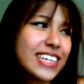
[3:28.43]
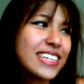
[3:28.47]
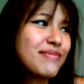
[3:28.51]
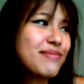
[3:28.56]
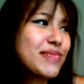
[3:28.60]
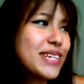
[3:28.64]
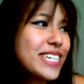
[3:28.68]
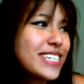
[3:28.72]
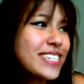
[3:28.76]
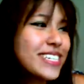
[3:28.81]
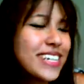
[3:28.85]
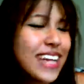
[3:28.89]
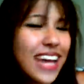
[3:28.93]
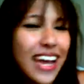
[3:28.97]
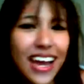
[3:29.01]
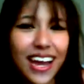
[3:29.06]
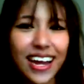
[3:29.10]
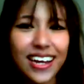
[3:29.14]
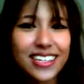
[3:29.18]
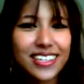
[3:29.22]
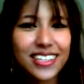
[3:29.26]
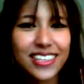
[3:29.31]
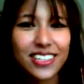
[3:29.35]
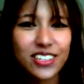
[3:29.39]
That means
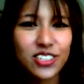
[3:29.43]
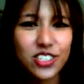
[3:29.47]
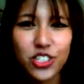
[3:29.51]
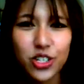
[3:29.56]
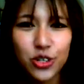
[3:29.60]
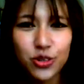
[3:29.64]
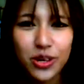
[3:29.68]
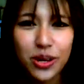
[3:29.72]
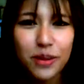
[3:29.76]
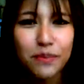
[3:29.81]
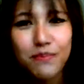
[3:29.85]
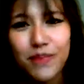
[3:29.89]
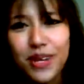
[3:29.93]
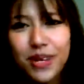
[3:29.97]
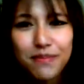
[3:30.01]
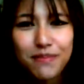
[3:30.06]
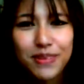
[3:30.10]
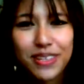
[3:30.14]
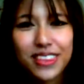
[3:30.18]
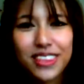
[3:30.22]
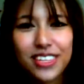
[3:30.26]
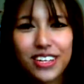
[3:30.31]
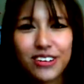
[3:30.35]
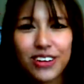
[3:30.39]
that there's no
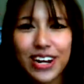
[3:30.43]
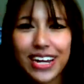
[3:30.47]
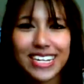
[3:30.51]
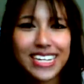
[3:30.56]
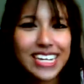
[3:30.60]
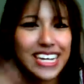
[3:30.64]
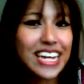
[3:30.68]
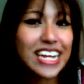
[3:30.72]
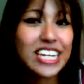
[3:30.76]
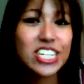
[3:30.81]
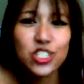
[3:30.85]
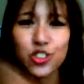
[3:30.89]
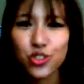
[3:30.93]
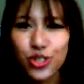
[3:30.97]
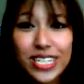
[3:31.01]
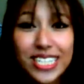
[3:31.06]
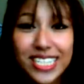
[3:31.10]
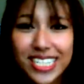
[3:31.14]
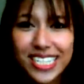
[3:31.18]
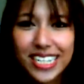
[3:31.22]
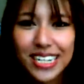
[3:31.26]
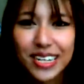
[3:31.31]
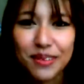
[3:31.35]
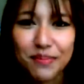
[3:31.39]
commitment there. I can't
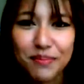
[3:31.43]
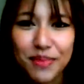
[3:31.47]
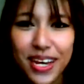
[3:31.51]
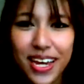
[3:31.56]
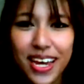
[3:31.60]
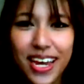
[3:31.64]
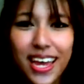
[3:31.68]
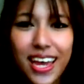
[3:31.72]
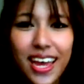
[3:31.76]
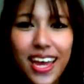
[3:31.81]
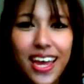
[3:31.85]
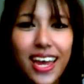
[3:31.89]
trust him.